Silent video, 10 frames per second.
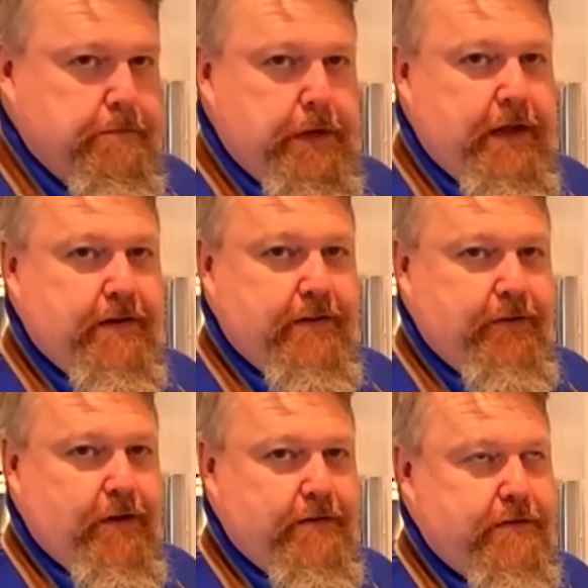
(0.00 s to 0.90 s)
Bananas
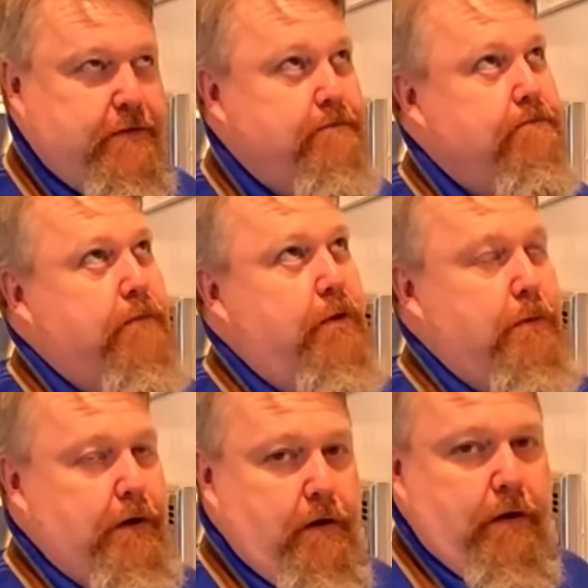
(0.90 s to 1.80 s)
Foster, oh
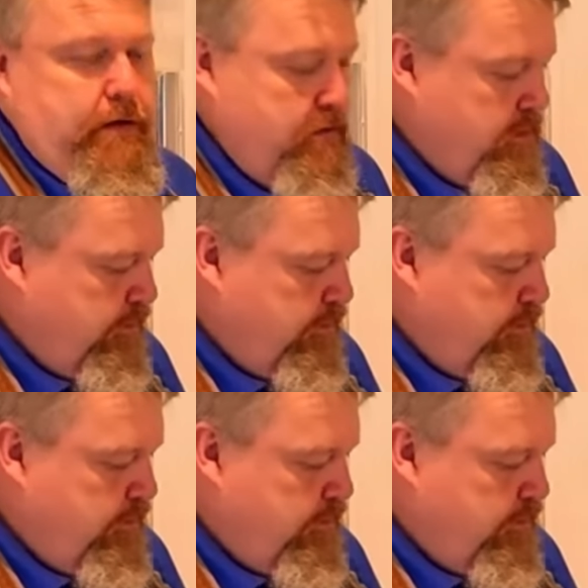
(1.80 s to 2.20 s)
my God.